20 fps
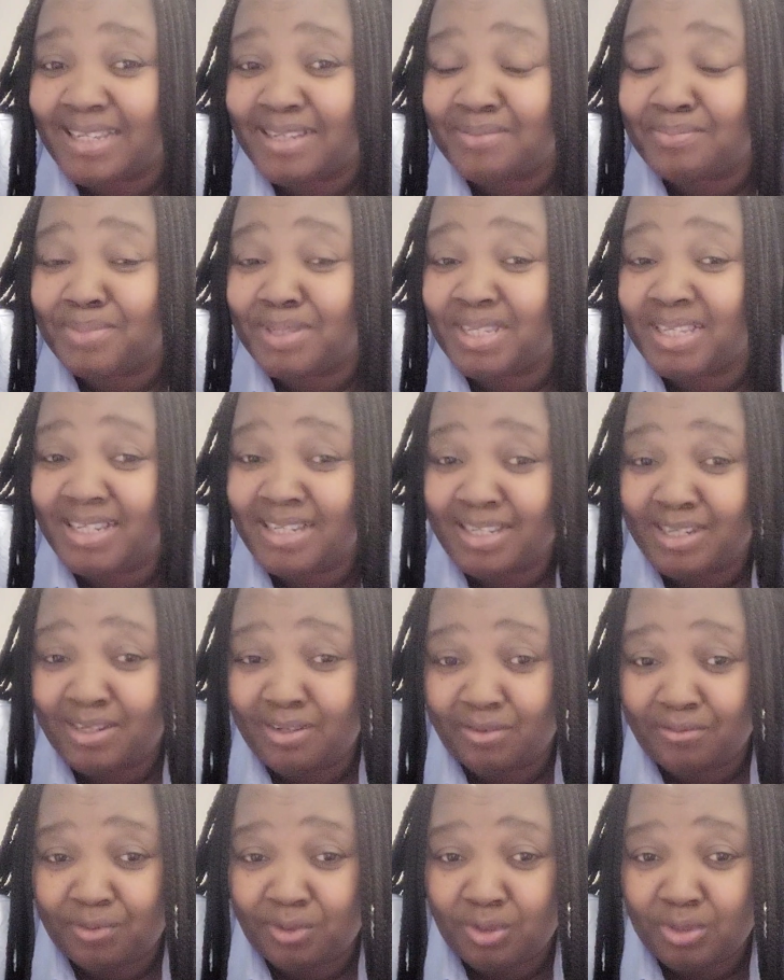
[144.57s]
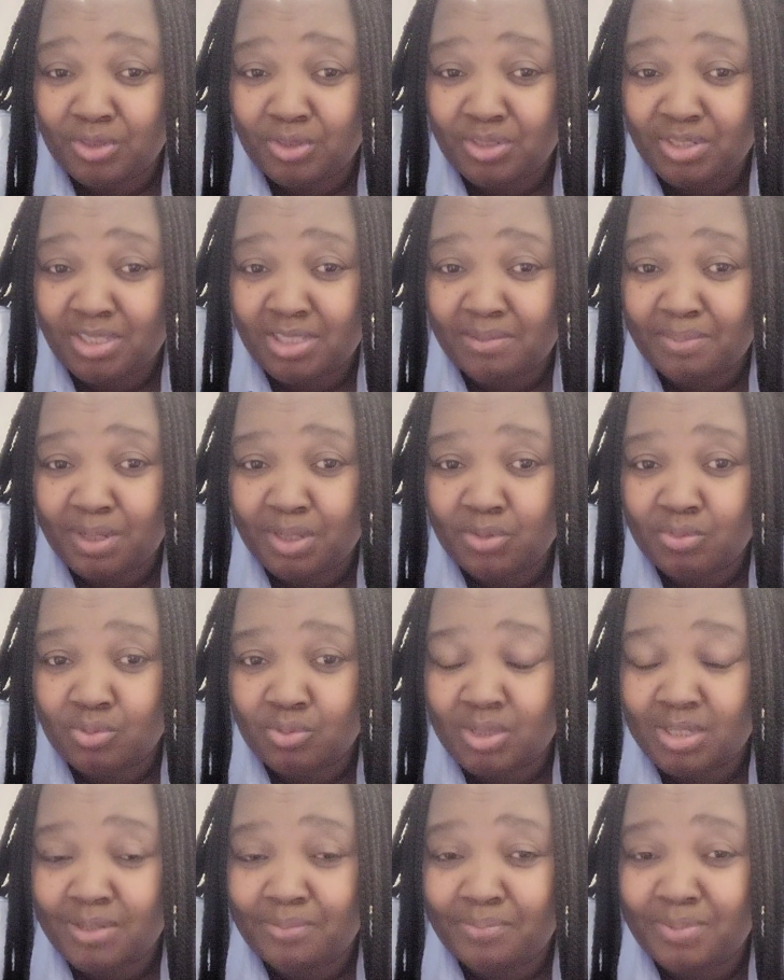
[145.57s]
the beginning of your treatment
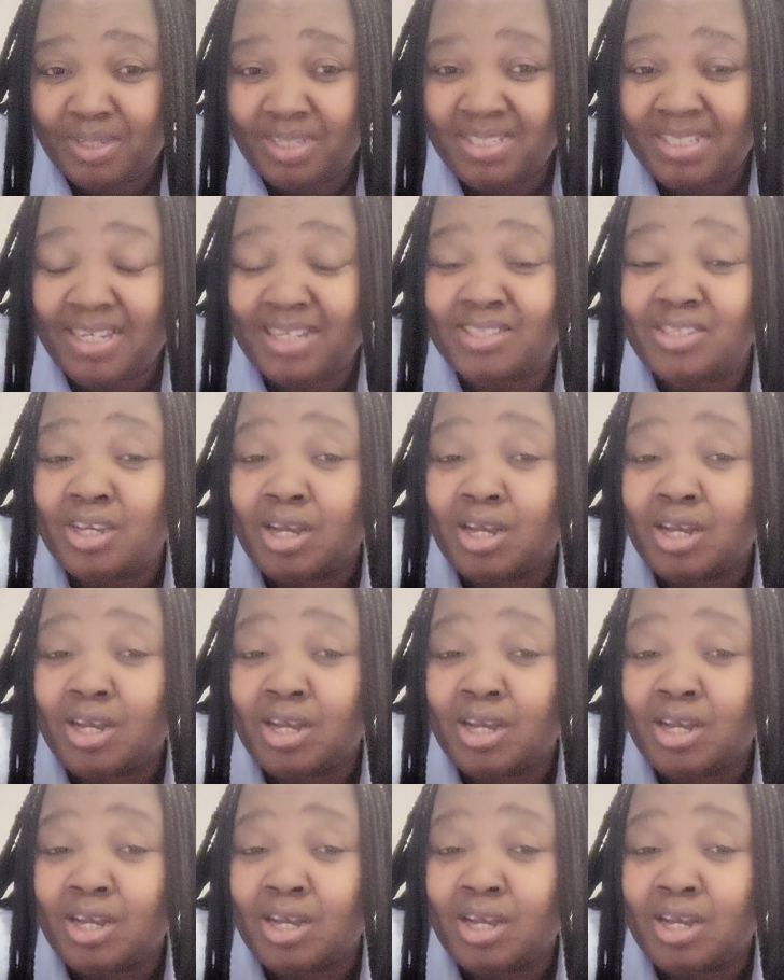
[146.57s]
with the patient,